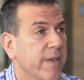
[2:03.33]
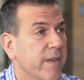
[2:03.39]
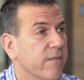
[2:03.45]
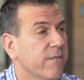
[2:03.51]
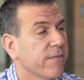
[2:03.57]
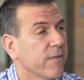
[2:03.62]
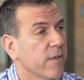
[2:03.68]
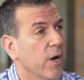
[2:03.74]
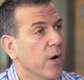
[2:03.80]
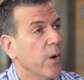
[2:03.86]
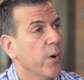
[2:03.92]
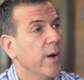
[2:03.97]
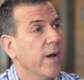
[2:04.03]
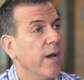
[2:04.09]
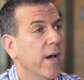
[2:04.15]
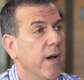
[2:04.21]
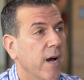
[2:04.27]
inflow
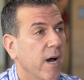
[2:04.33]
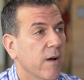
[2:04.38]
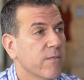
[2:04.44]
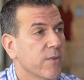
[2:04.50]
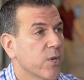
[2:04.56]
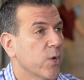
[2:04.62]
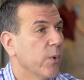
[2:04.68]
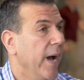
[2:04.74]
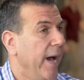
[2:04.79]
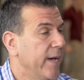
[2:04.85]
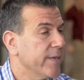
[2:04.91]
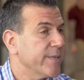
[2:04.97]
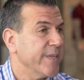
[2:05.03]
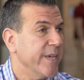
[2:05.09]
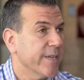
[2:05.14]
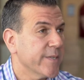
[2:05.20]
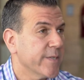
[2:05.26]
of new
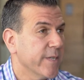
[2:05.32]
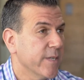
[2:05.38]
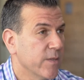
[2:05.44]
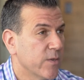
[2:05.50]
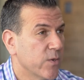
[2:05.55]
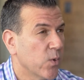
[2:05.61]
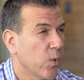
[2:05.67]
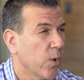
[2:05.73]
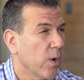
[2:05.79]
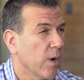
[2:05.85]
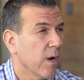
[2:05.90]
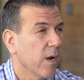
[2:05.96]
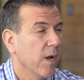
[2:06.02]
assets in the door,